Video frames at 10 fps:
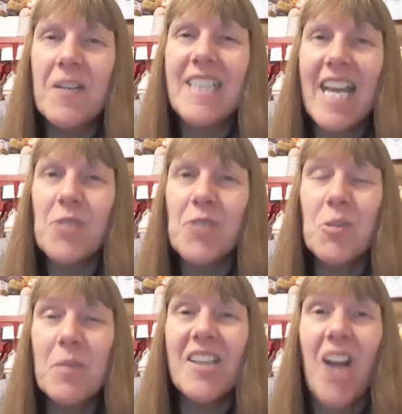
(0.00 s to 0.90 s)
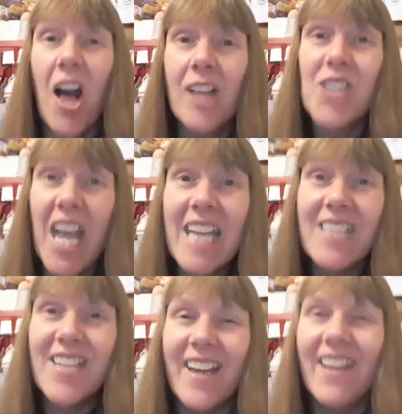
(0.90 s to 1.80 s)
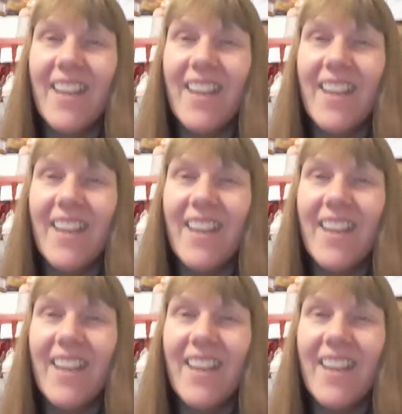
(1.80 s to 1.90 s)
orientation, which means I can't change it.